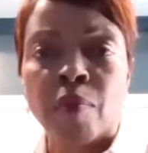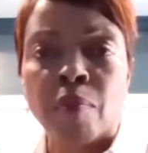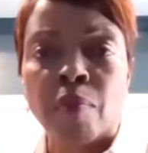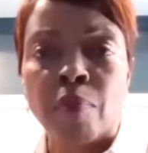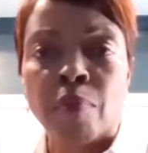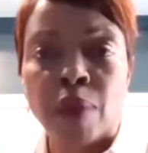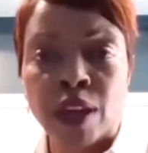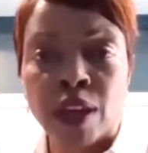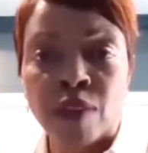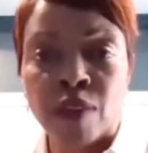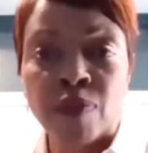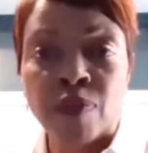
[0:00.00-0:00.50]

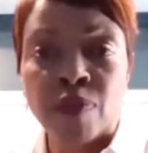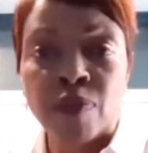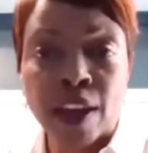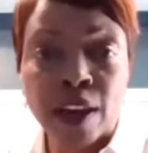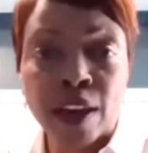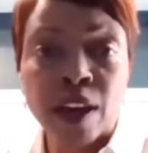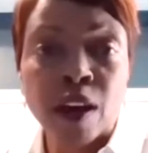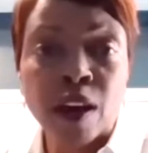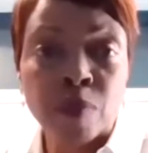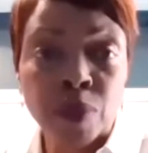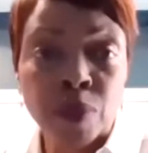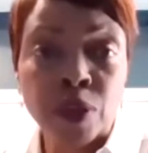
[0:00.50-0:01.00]
But if they
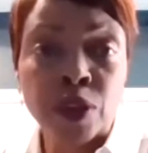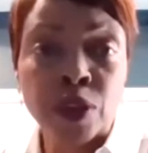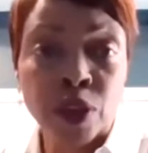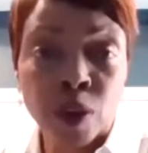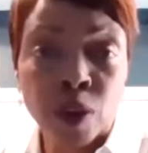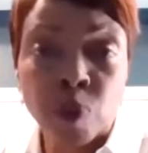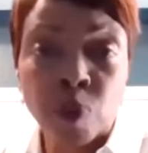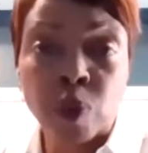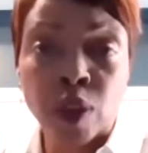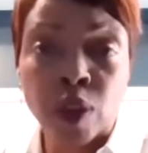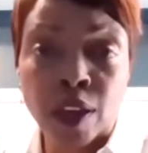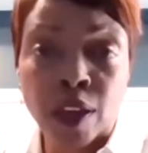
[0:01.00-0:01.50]
come to
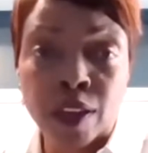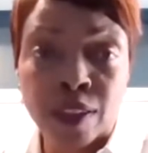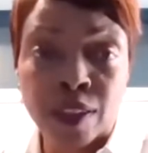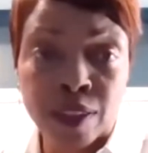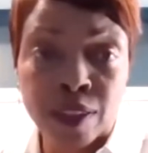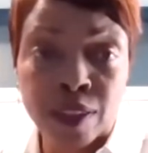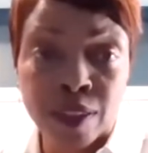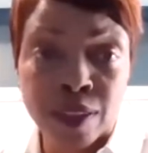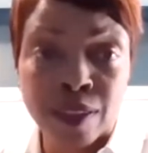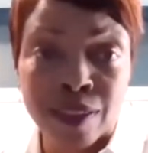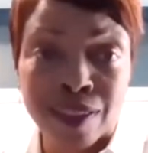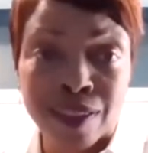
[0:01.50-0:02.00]
your
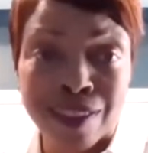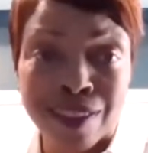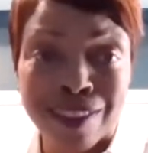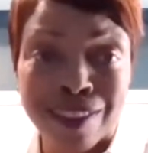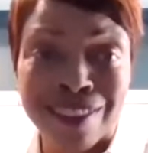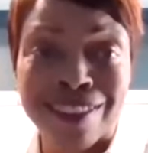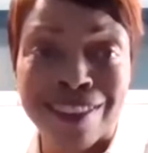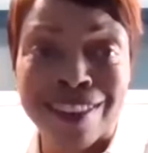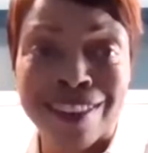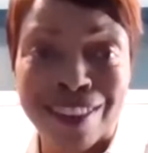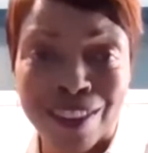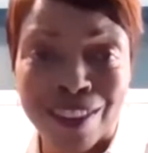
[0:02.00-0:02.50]
place,
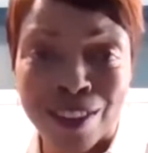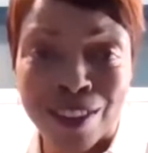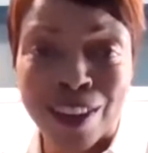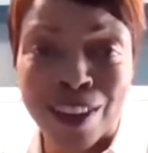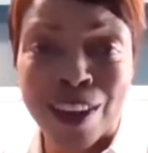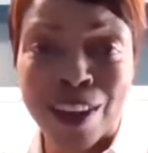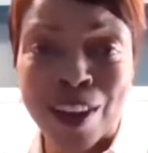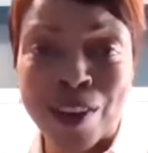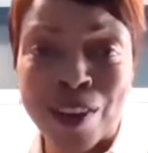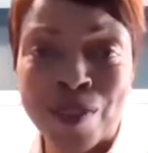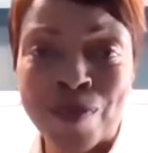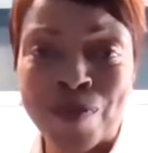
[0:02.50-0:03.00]

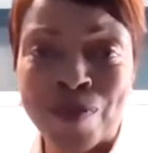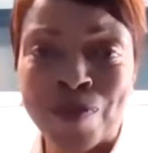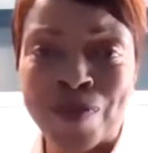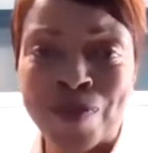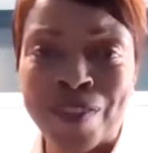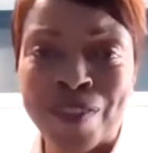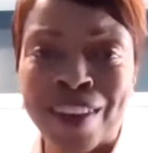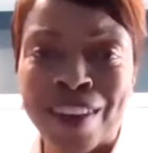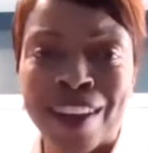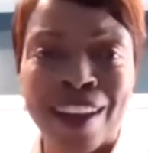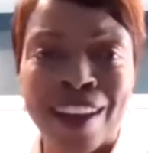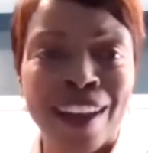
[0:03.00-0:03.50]
okay,
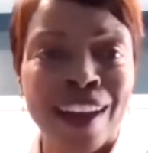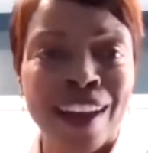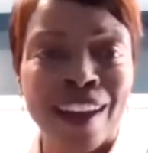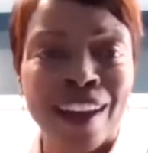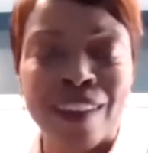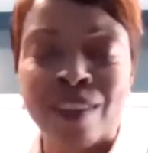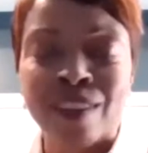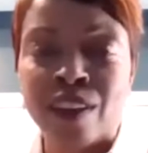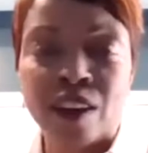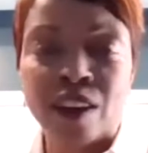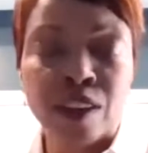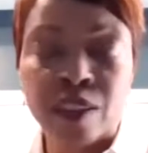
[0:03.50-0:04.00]

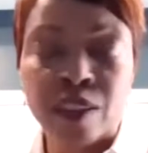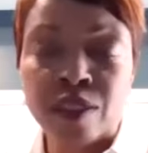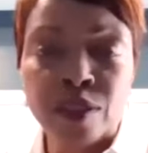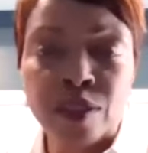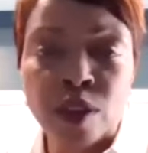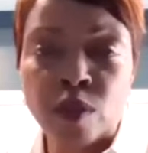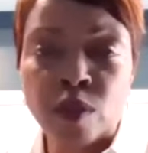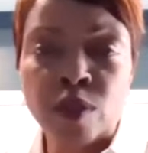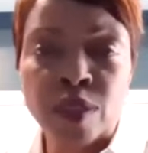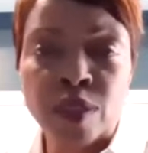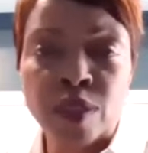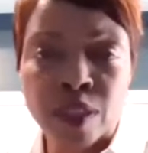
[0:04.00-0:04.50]
there is
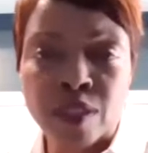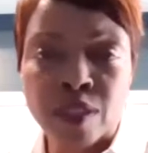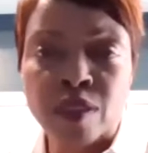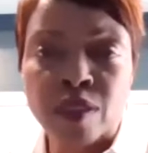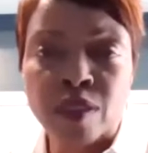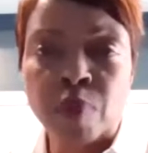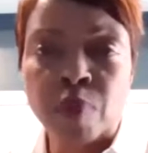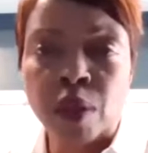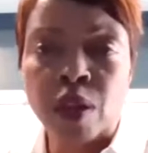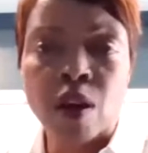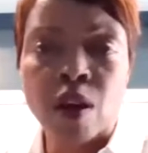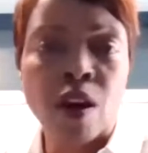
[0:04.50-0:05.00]
no sense
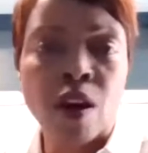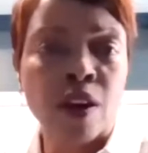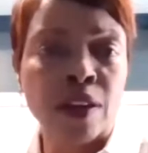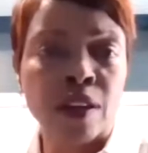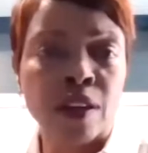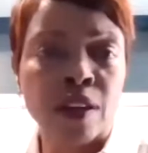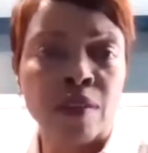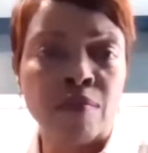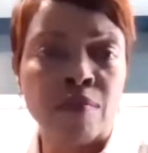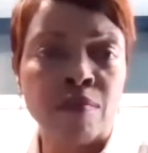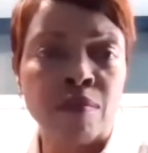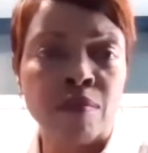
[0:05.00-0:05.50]
of
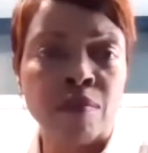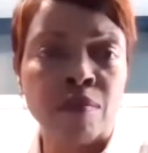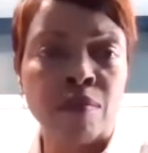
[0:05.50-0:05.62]
belonging.